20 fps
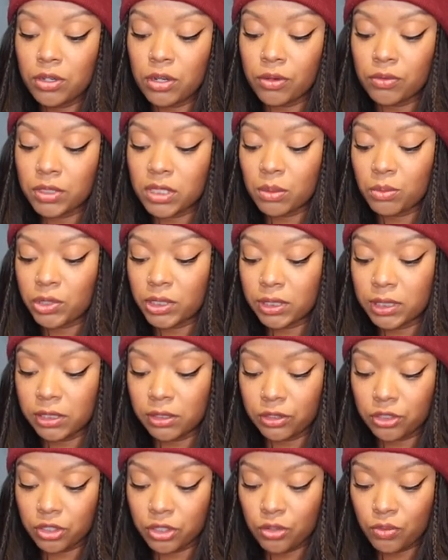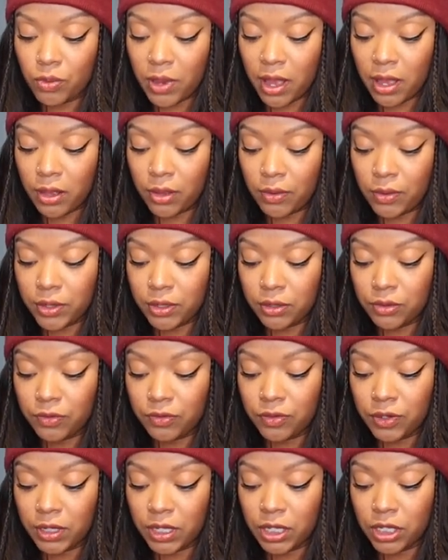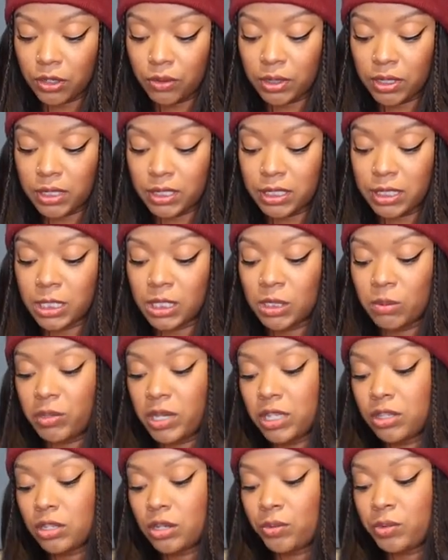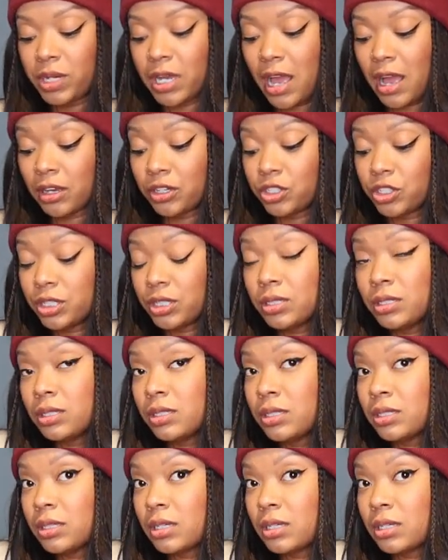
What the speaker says: know someone a little too well and you feel like you can anticipate their reaction?